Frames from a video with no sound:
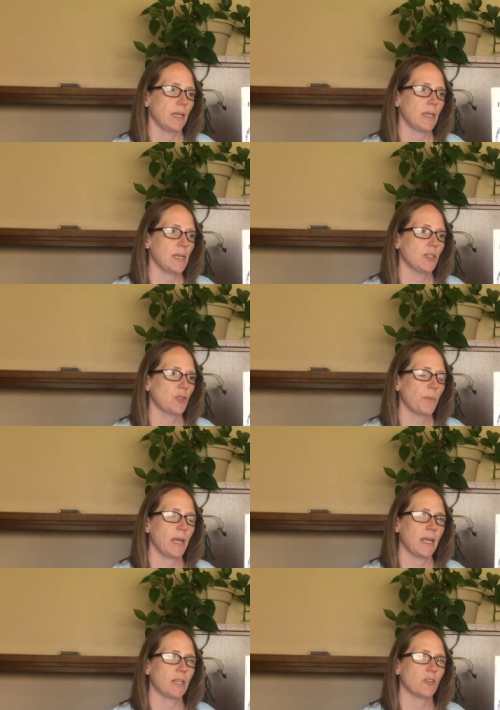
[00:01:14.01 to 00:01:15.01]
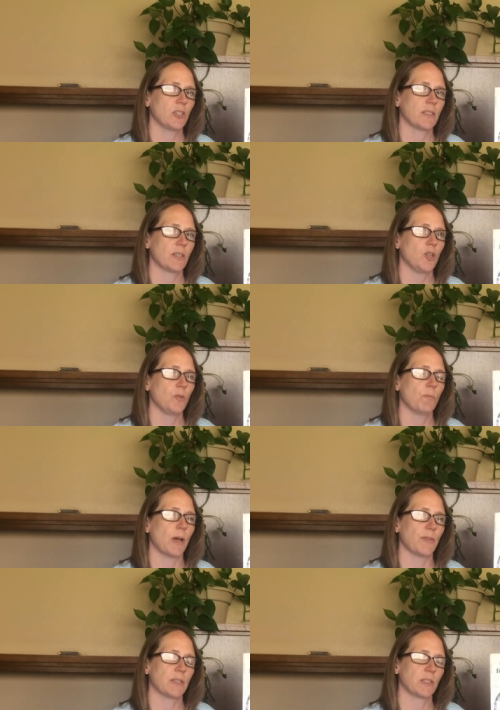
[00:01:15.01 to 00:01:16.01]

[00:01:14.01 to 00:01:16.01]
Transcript: each page is a new month.